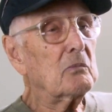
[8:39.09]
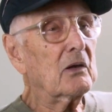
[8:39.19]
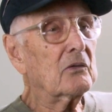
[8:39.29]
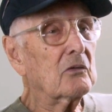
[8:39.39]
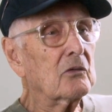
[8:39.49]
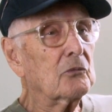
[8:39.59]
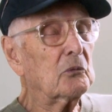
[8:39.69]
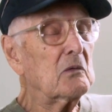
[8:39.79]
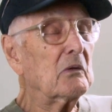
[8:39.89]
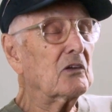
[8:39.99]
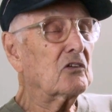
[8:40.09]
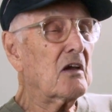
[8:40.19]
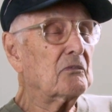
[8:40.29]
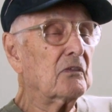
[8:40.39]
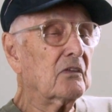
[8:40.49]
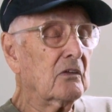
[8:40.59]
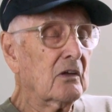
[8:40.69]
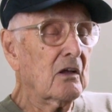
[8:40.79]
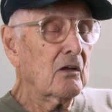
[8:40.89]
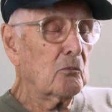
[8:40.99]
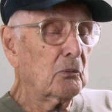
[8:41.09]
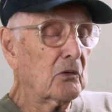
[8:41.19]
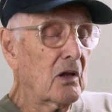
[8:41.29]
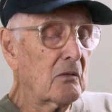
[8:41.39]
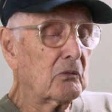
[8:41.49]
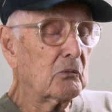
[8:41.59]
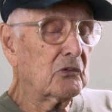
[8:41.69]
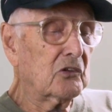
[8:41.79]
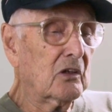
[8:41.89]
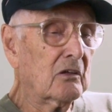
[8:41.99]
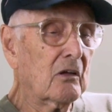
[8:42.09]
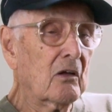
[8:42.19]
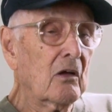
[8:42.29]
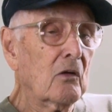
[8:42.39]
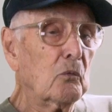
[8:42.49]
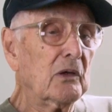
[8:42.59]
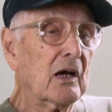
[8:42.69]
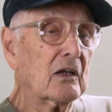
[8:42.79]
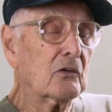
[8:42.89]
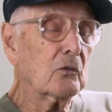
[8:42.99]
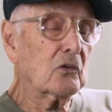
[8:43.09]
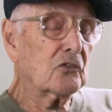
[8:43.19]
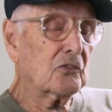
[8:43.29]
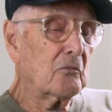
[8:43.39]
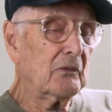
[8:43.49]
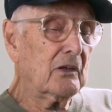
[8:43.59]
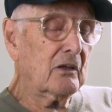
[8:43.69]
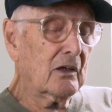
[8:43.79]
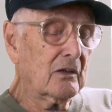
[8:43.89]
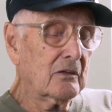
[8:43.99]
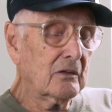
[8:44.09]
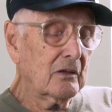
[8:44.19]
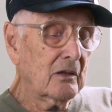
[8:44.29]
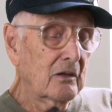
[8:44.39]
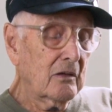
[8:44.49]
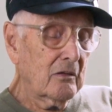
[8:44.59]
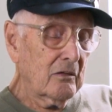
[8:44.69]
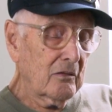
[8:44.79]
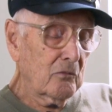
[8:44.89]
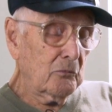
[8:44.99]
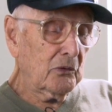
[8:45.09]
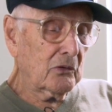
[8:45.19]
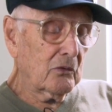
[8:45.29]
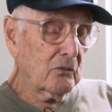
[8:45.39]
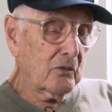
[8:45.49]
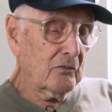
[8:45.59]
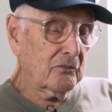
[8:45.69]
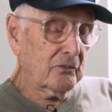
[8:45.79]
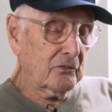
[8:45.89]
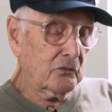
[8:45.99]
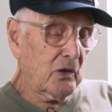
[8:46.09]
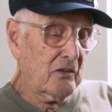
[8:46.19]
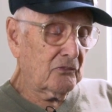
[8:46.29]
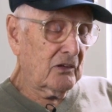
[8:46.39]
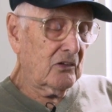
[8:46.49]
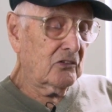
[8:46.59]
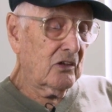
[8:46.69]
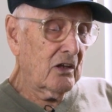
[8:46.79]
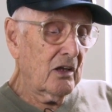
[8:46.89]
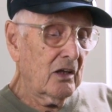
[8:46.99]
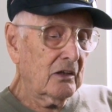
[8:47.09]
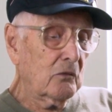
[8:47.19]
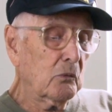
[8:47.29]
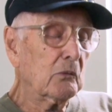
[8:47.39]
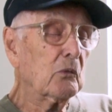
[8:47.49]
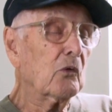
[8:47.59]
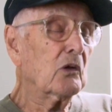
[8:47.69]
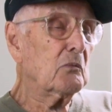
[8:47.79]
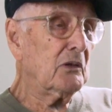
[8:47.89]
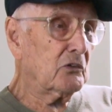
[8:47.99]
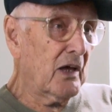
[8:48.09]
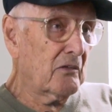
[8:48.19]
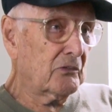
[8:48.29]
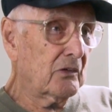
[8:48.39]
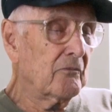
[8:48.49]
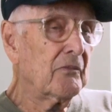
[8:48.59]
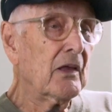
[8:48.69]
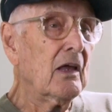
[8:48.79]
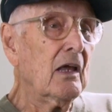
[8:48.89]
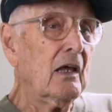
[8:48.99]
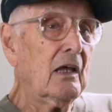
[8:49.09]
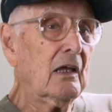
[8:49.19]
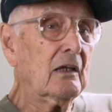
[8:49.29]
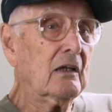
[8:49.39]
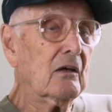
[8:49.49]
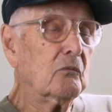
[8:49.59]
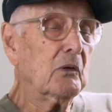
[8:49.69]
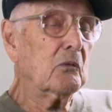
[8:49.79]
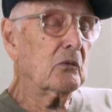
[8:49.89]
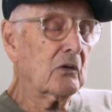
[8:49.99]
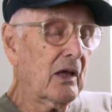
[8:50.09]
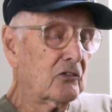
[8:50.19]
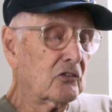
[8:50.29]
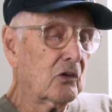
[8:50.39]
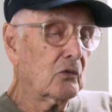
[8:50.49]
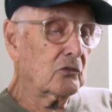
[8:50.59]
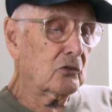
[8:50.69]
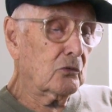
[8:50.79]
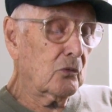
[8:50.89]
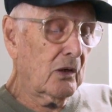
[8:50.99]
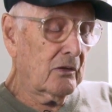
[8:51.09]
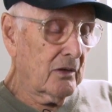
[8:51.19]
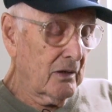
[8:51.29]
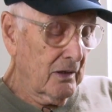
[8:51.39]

about 3 months after the Pearl Harbor was hit, we got a notice from the Bureau of Draftees that we were going to be drafted. And we were asked to go to